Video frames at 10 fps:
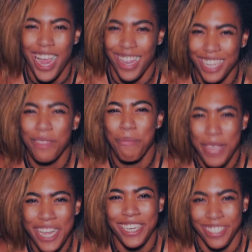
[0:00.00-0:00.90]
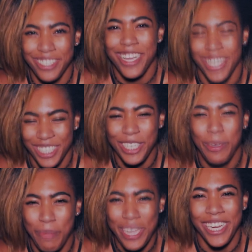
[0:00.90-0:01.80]
I like the beat. It's a
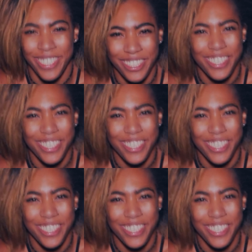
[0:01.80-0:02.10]
good beat.